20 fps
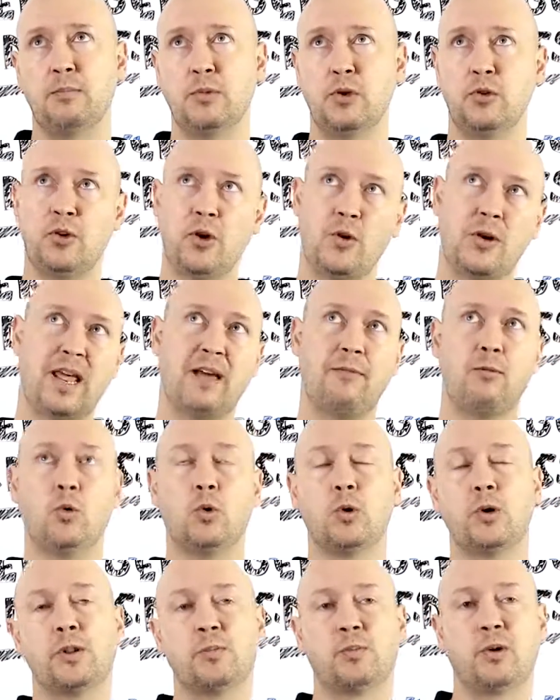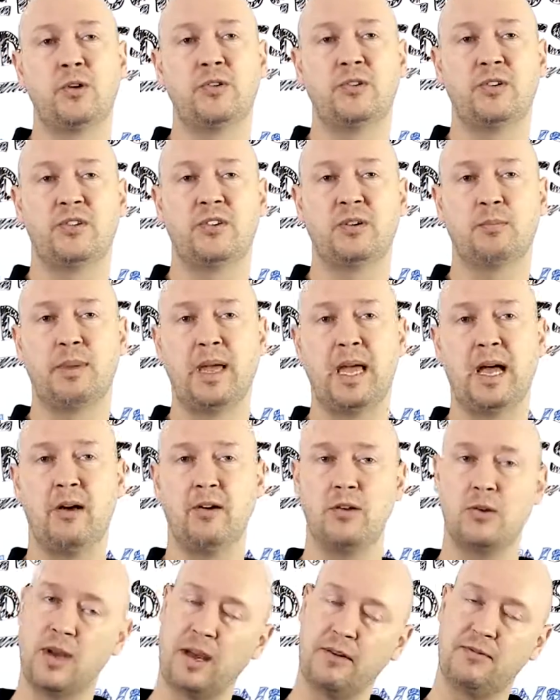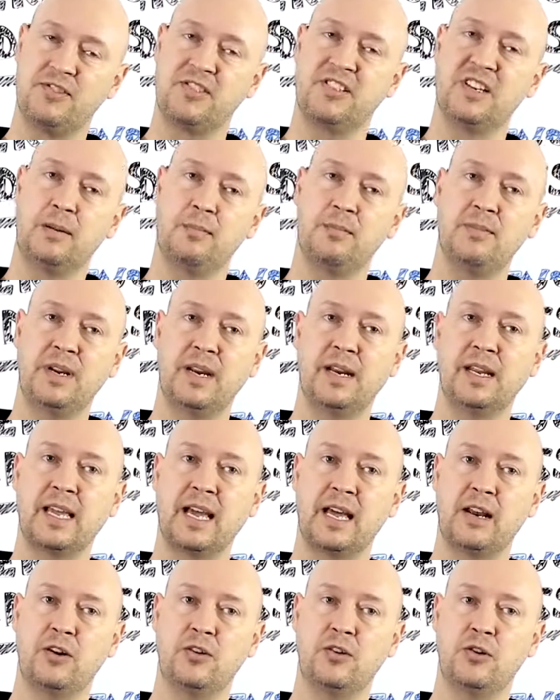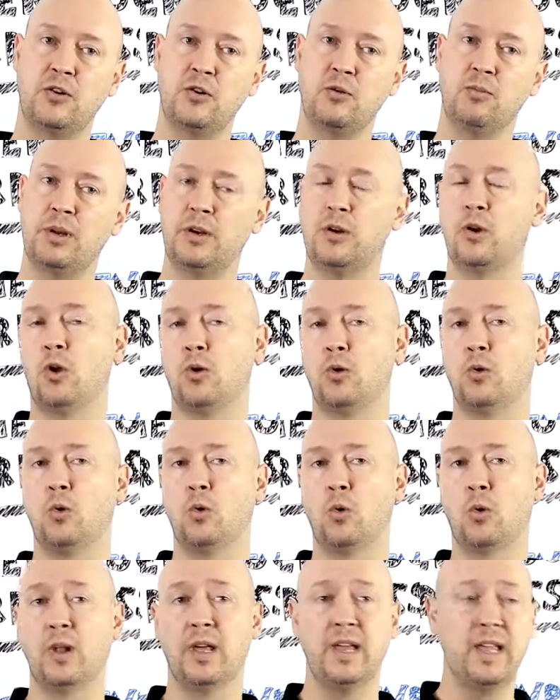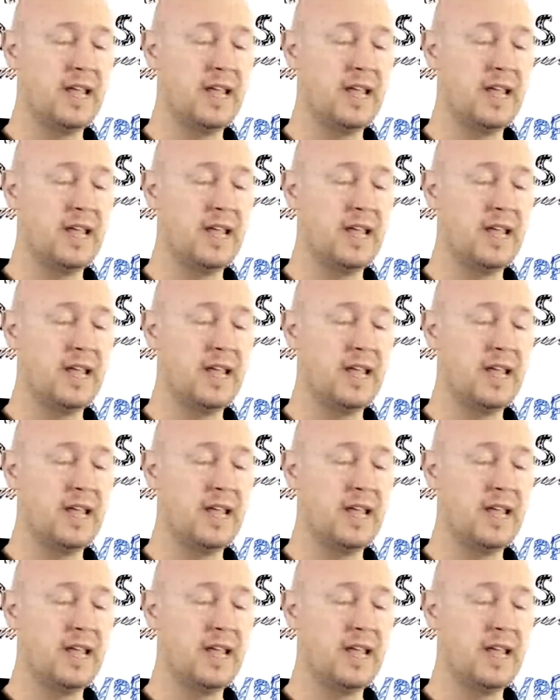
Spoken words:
You don't have all of the processing power, you have some dedicated to you, but not all.